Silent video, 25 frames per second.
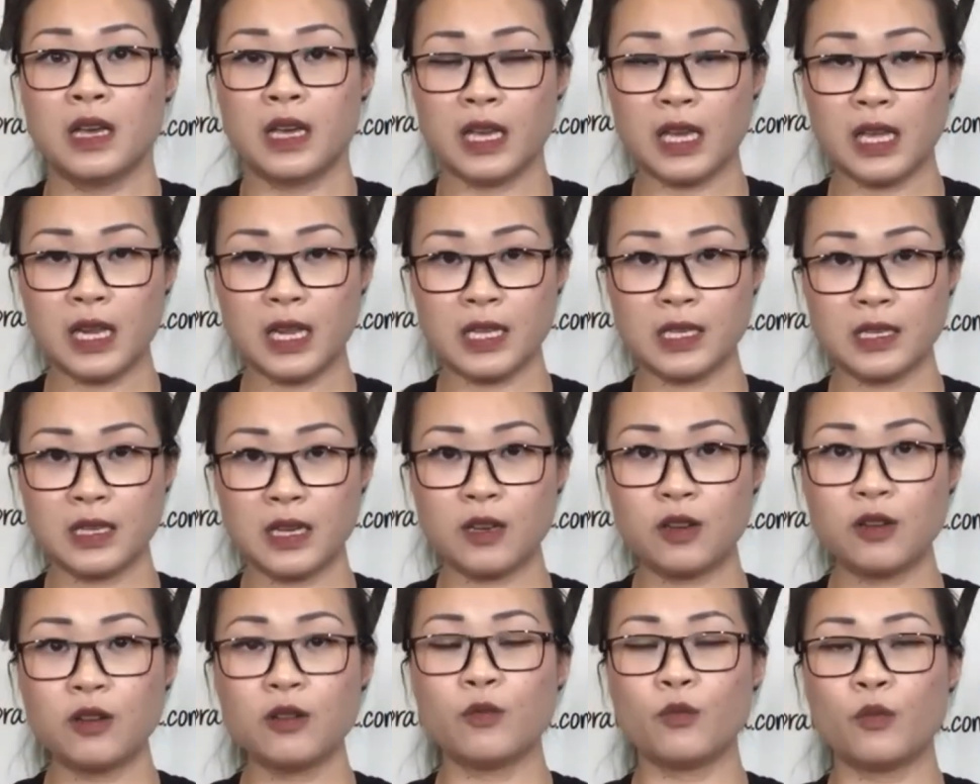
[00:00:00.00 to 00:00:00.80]
It is
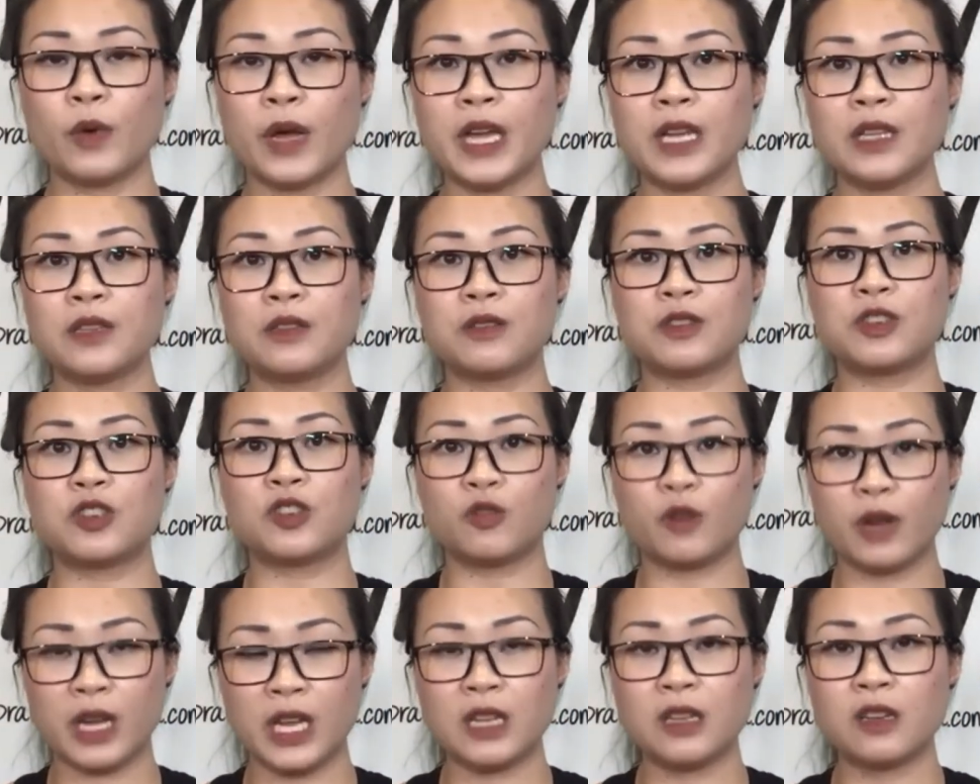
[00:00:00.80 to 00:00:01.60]
a good way to
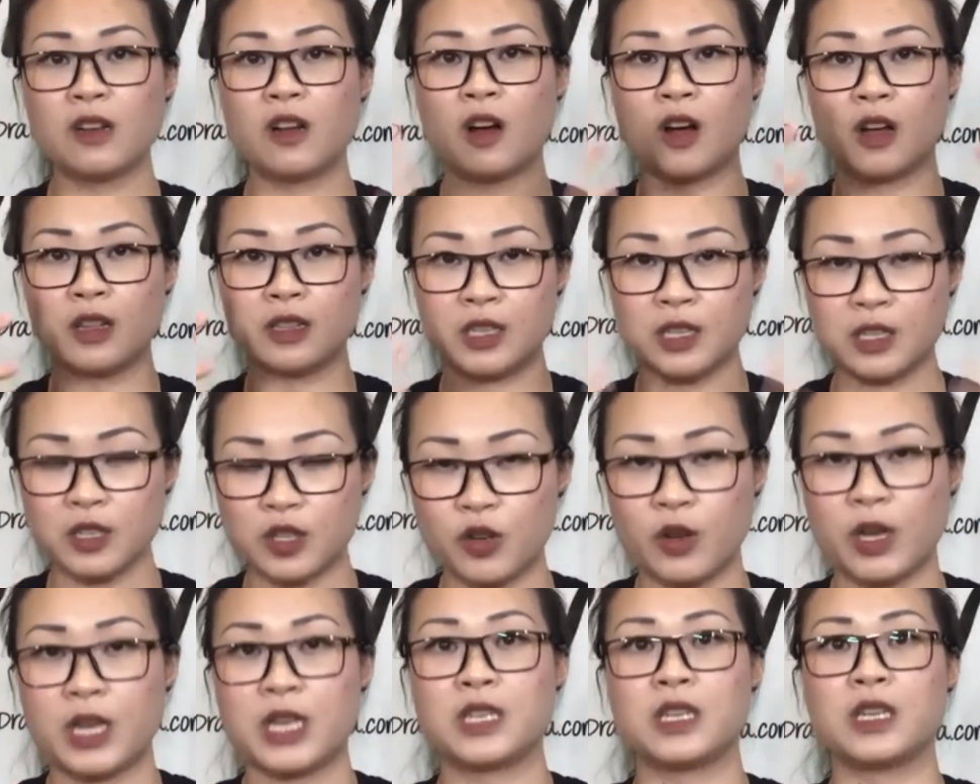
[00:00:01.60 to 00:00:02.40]
train
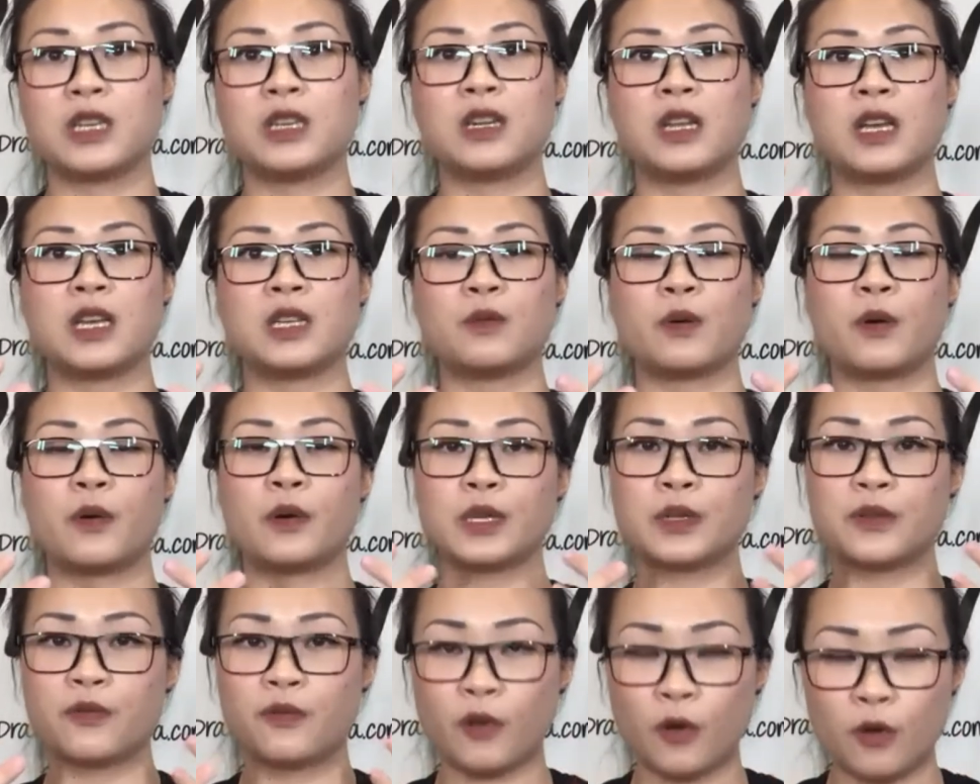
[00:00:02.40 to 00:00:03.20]
concentration as well
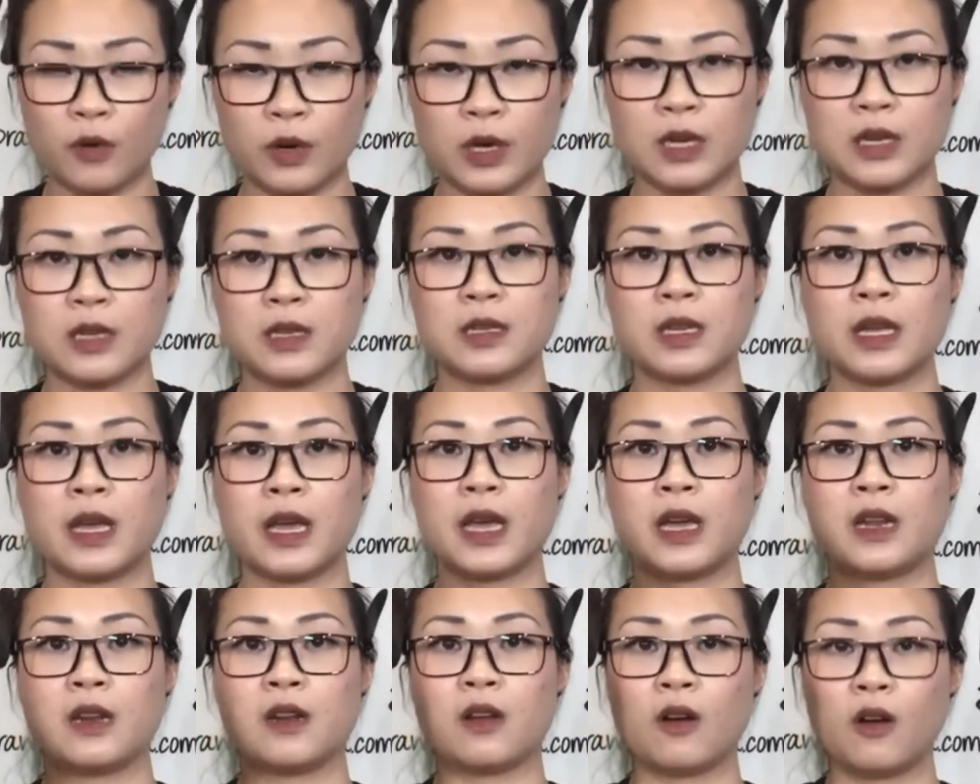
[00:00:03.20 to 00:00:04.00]
as focus
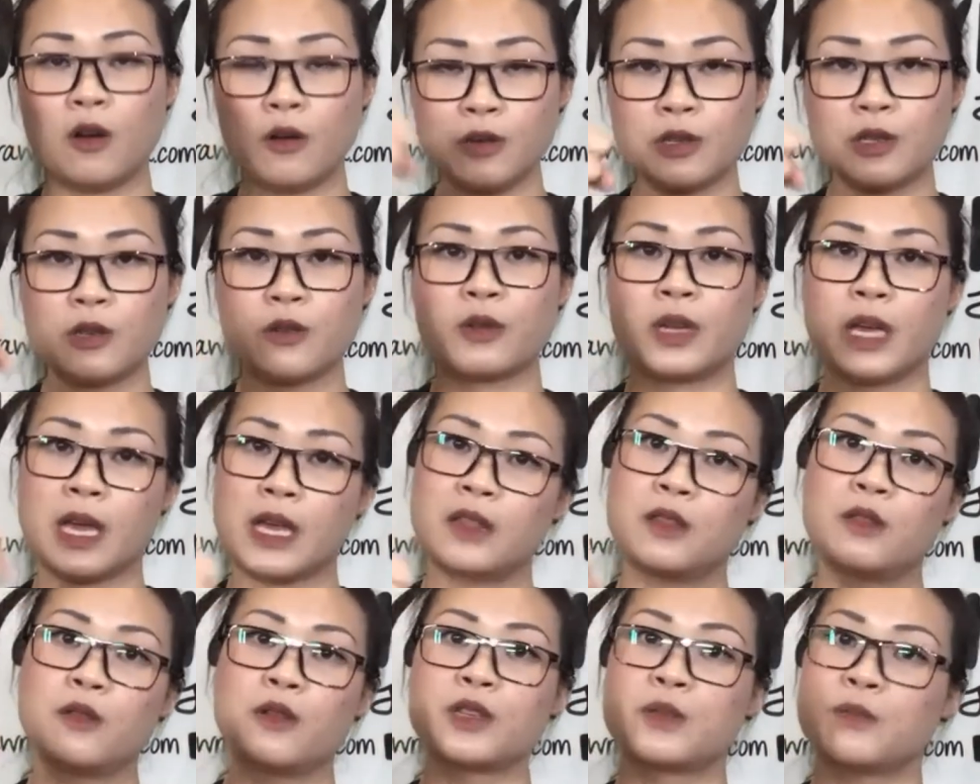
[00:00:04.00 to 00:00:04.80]
and also
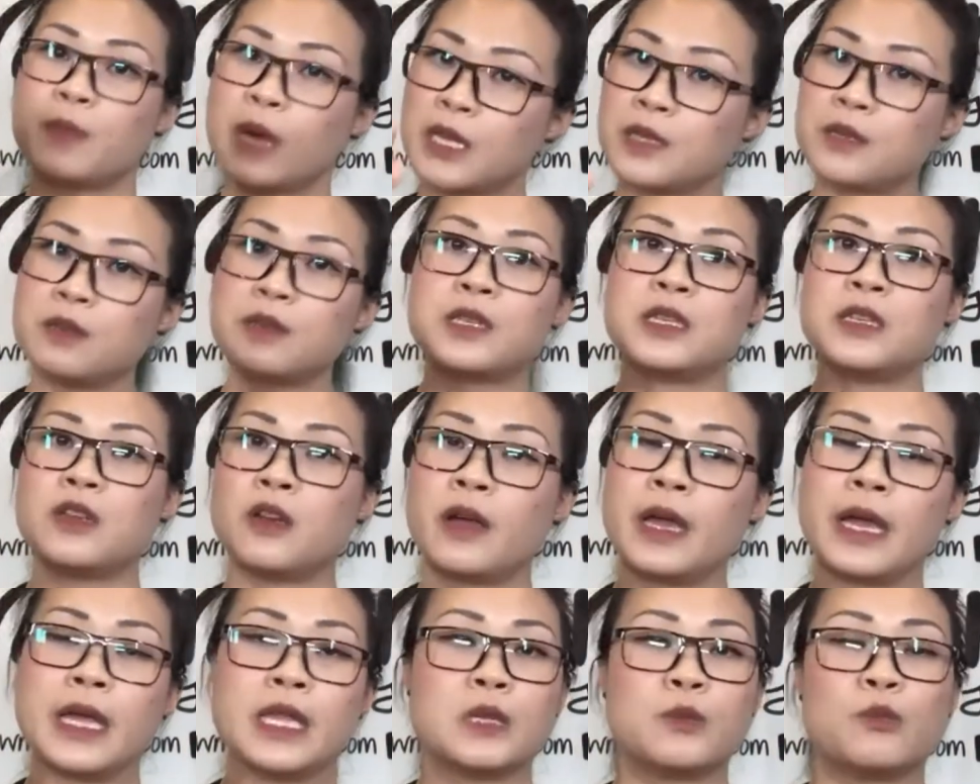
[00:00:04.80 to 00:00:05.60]
get those muscles in
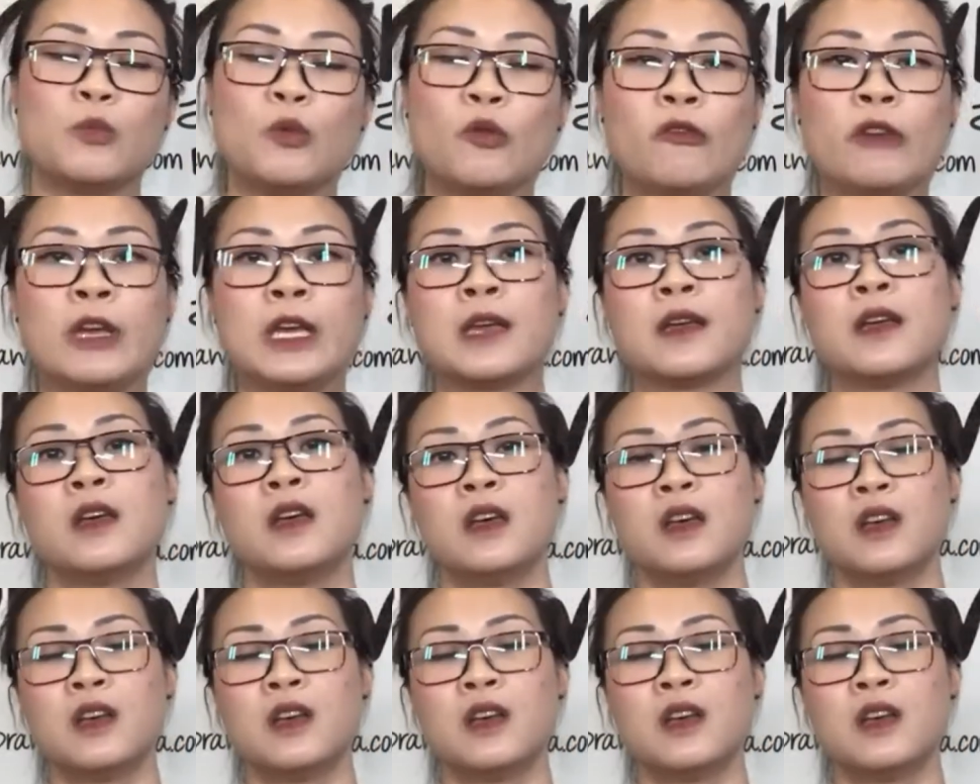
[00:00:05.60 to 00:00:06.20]
your hands moving.